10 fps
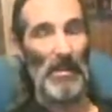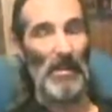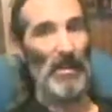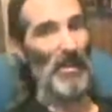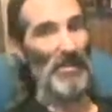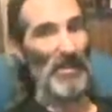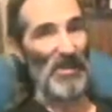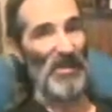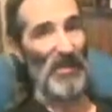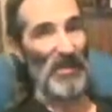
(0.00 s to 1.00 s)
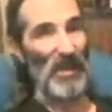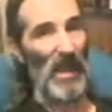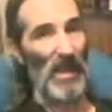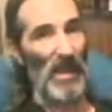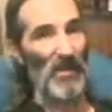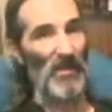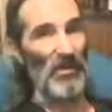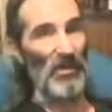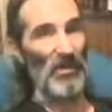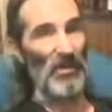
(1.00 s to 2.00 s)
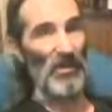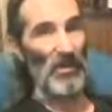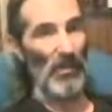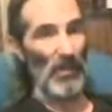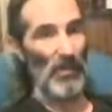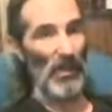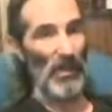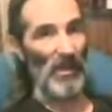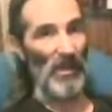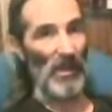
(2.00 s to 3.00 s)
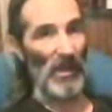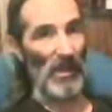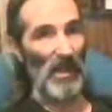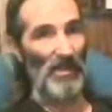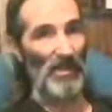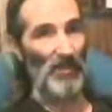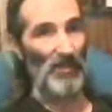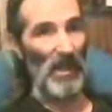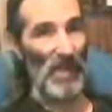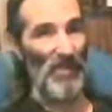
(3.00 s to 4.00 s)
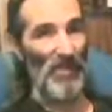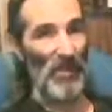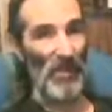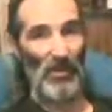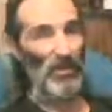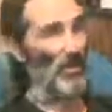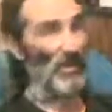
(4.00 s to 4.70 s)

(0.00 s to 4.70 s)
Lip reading: That is something we cannot do with wind and solar.